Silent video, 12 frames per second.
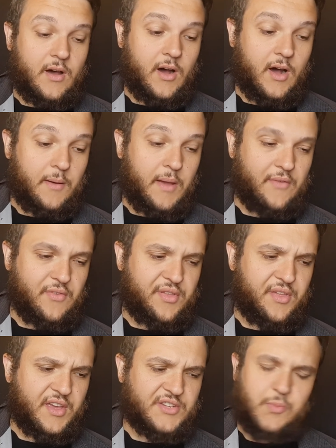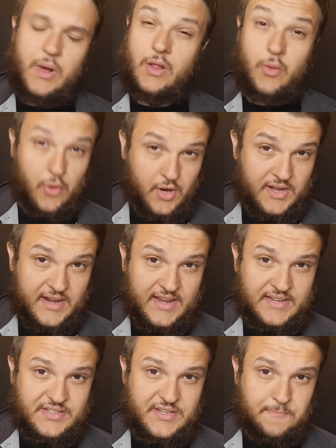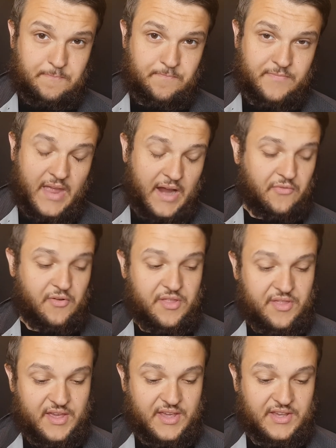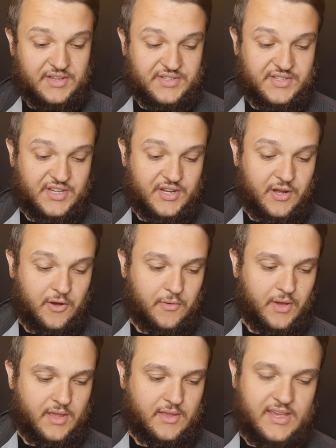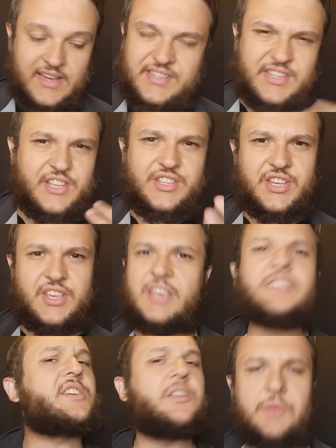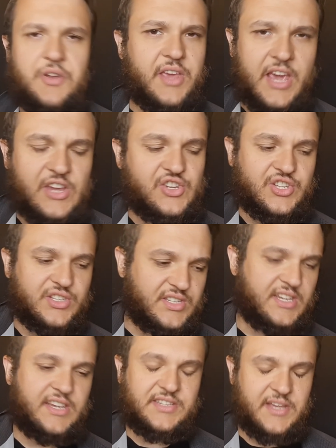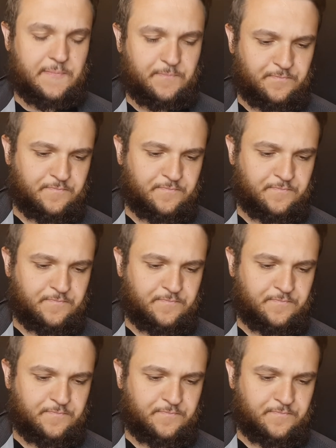Everything is well organized. Everything is, you know, easy to communication's easy.